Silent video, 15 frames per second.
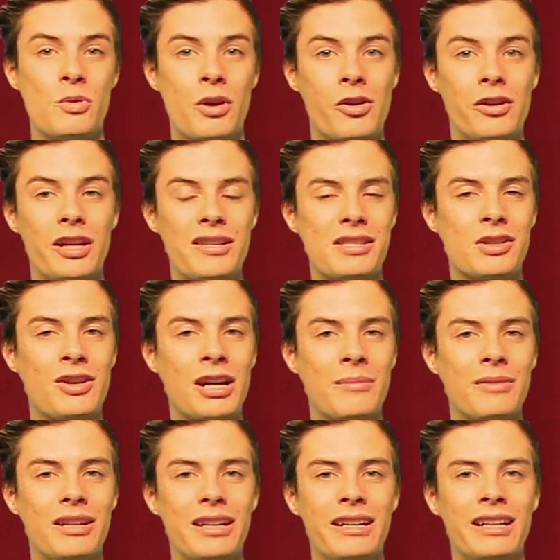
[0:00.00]
Twitter and Instagram,
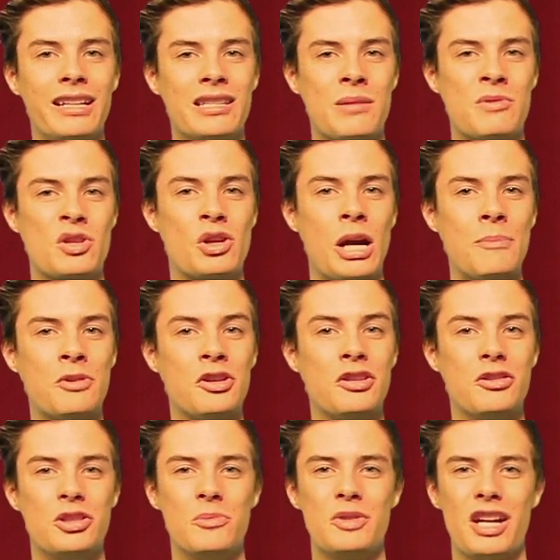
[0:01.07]
and subscribe to our
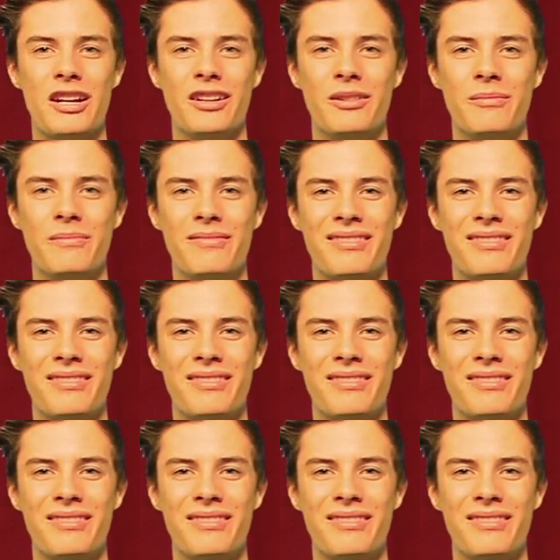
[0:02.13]
YouTube channel.